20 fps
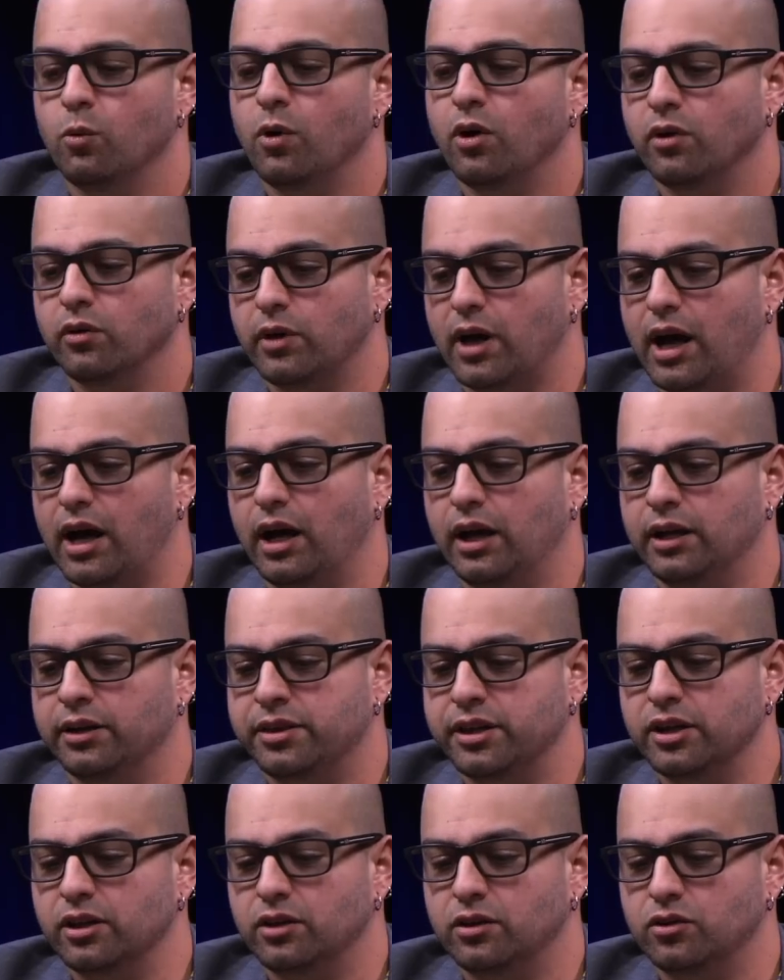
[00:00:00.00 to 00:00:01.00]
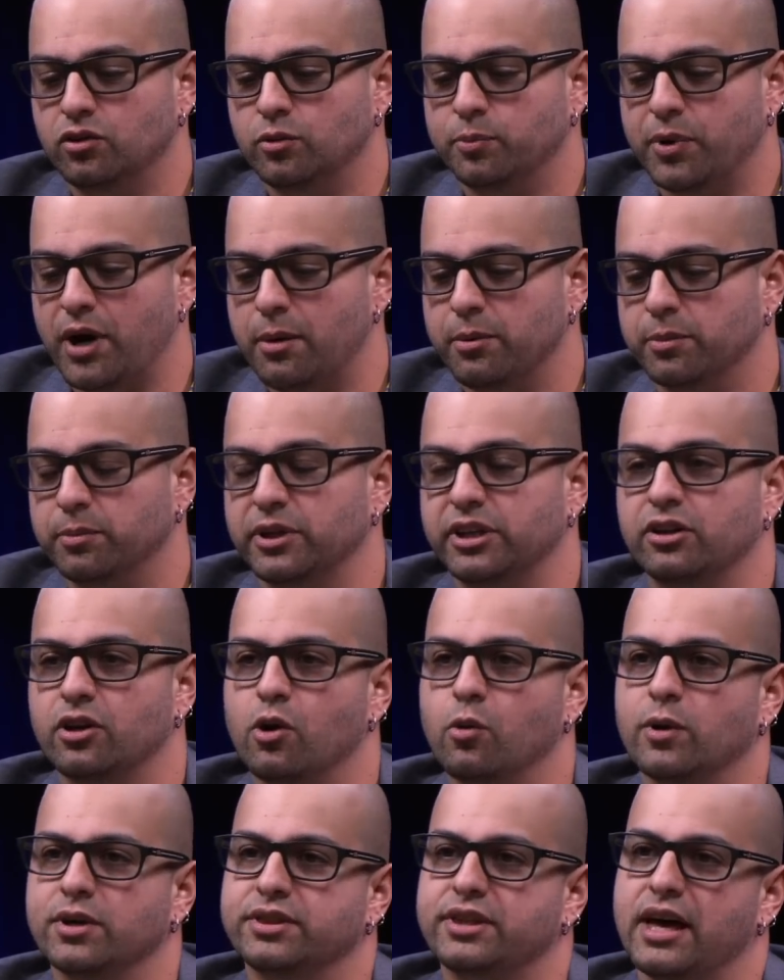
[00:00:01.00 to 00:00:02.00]
Well, I think you probably
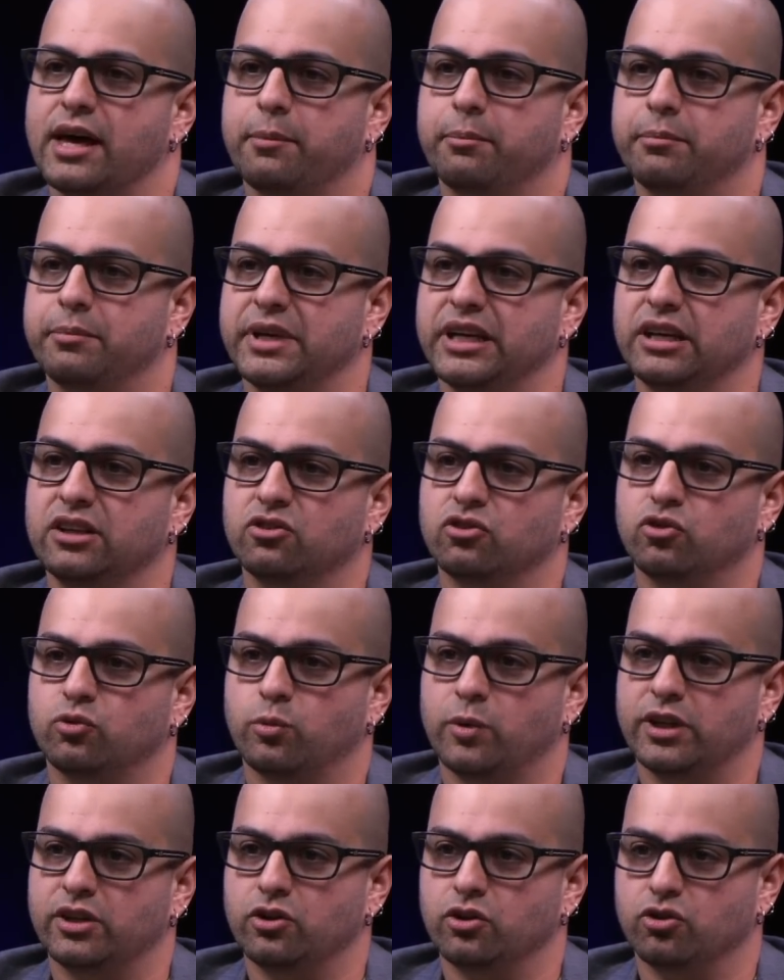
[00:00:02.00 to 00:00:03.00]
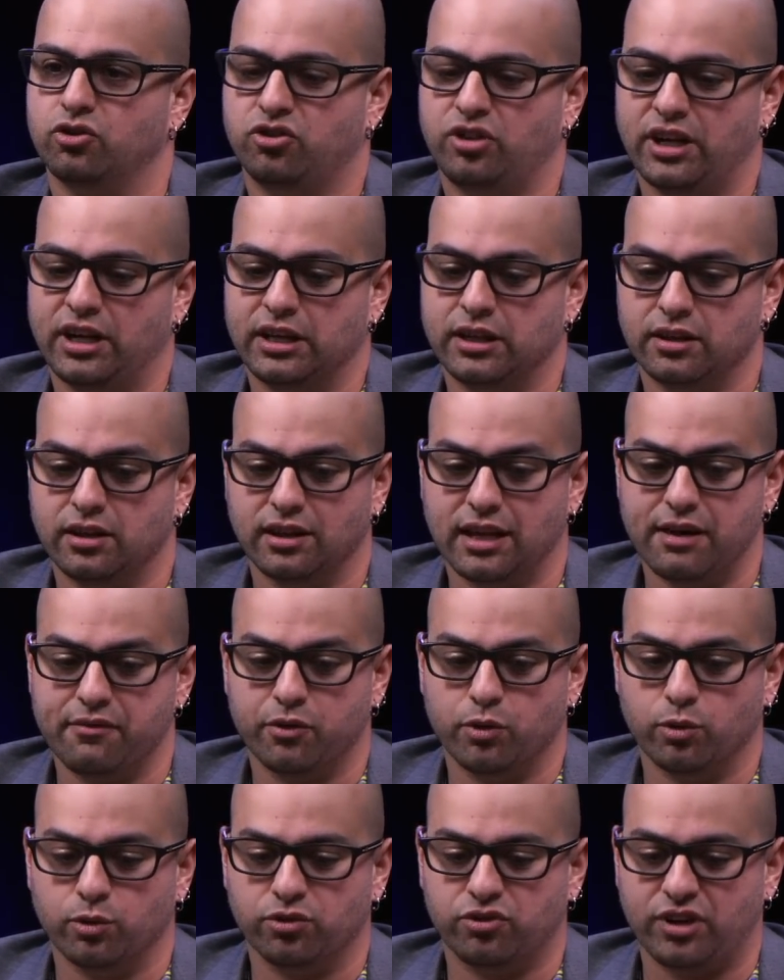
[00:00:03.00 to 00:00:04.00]
know what that means when you're setting the
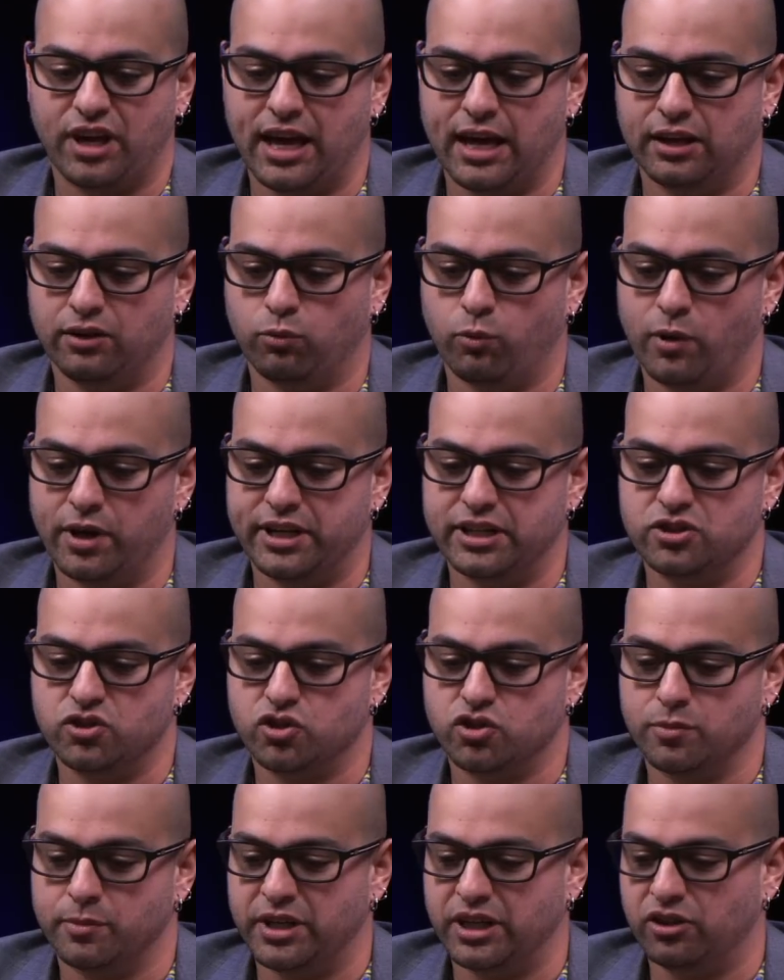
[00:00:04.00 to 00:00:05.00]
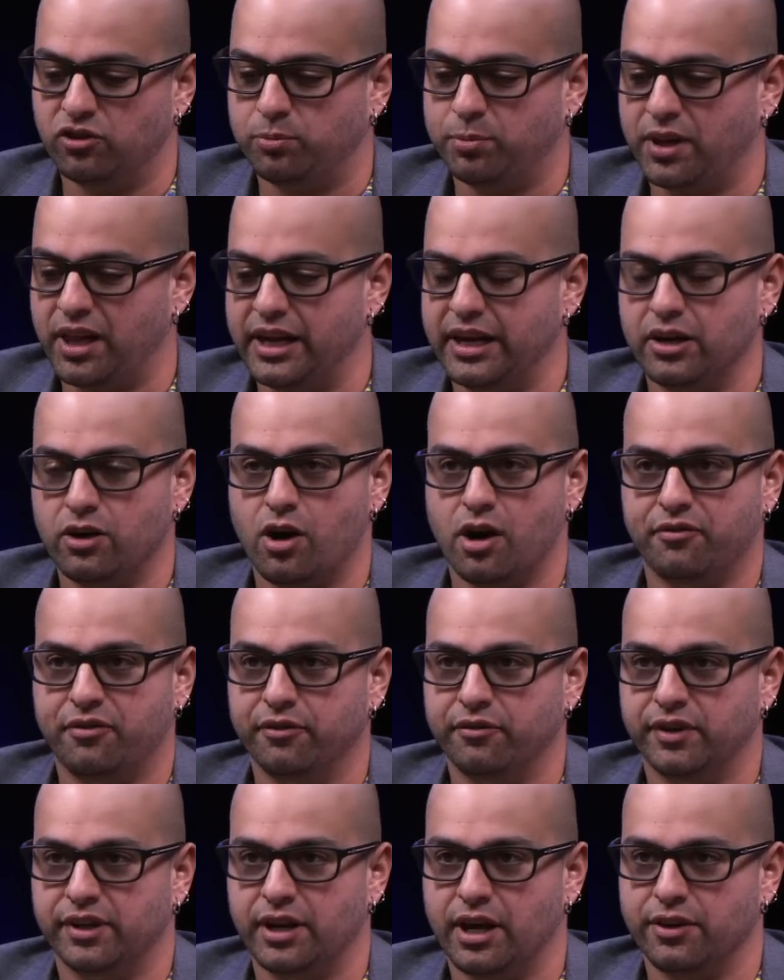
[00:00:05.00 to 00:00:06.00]
levels and one instrument is playing off
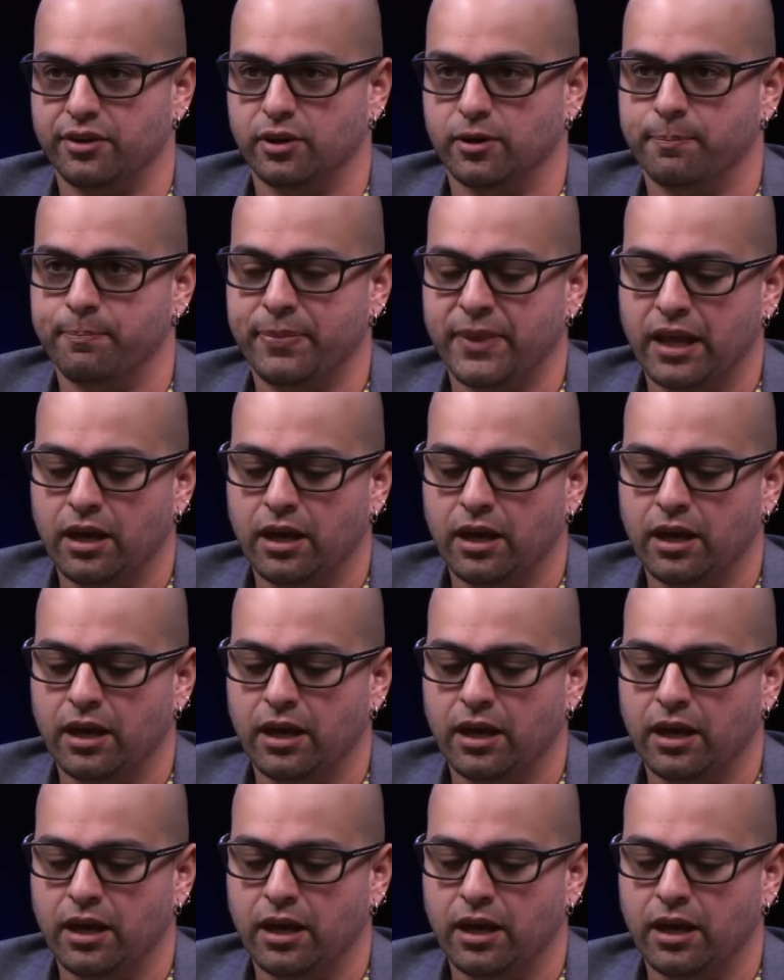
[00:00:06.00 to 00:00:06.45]
of another.